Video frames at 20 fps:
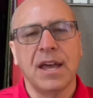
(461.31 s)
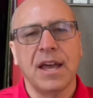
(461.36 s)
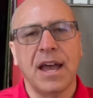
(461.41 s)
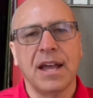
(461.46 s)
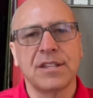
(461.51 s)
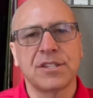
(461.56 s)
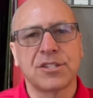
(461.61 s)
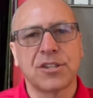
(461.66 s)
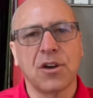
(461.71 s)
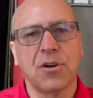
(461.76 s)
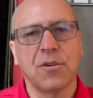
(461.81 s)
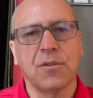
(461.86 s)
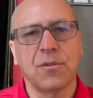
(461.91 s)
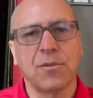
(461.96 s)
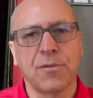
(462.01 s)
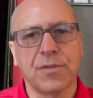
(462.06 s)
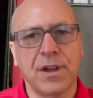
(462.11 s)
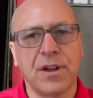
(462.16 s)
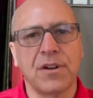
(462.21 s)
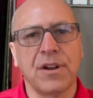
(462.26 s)
And
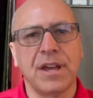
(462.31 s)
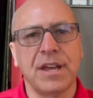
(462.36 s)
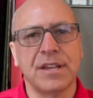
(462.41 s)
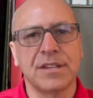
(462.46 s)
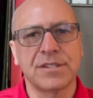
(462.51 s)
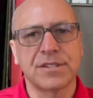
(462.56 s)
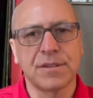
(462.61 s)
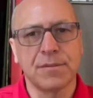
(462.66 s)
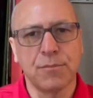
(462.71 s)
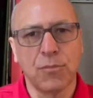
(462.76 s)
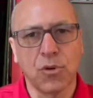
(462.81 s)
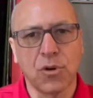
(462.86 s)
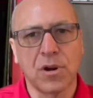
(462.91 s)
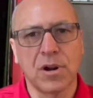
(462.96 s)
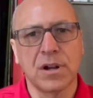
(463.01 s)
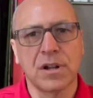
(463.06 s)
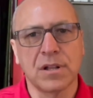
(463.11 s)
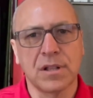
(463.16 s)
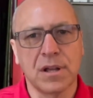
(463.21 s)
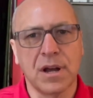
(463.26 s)
so there is
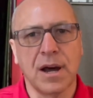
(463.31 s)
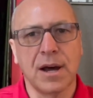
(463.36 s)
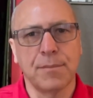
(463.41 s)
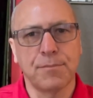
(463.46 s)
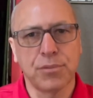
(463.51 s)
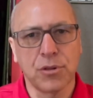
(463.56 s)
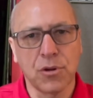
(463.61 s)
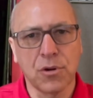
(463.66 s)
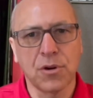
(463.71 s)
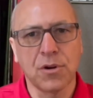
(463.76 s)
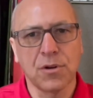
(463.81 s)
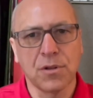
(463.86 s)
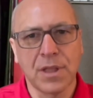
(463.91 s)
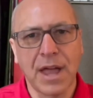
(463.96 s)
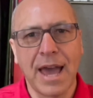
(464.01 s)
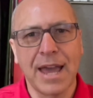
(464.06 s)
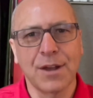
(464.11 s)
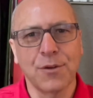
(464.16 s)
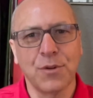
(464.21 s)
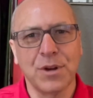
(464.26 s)
more plural
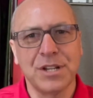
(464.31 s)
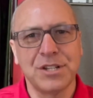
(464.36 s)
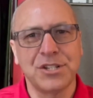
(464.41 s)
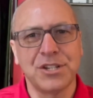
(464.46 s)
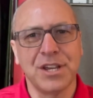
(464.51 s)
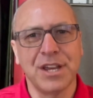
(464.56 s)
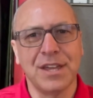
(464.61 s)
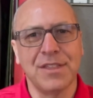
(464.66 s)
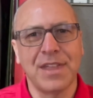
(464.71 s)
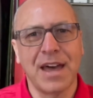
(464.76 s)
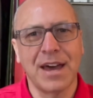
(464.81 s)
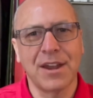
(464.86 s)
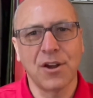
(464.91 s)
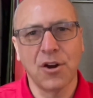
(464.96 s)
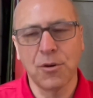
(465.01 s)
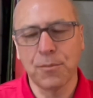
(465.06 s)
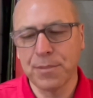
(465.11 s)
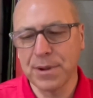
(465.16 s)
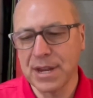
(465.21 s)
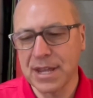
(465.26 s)
language in that
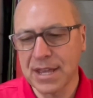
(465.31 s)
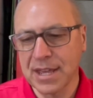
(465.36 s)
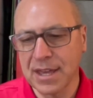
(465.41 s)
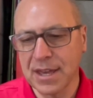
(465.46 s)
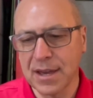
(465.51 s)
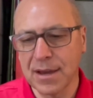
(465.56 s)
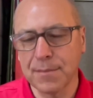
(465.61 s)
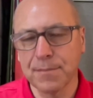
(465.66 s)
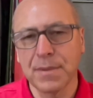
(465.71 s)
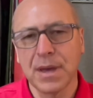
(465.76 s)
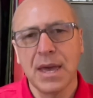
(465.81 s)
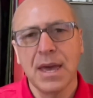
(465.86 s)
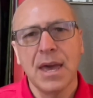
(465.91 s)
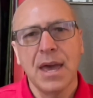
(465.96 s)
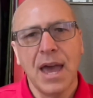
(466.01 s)
opening hymn.